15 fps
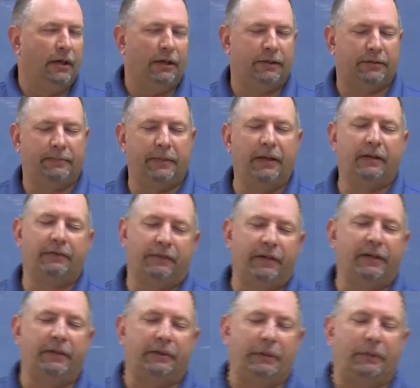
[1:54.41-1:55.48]
it's been a
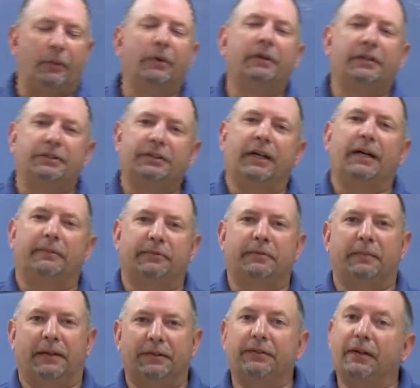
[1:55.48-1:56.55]
very rewarding job
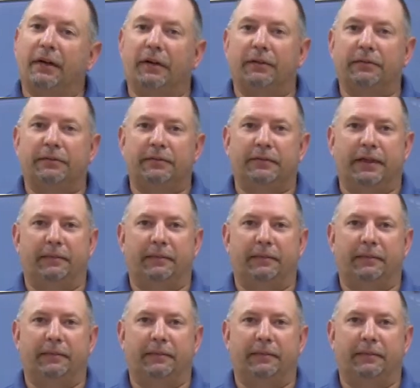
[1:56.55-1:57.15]
for myself.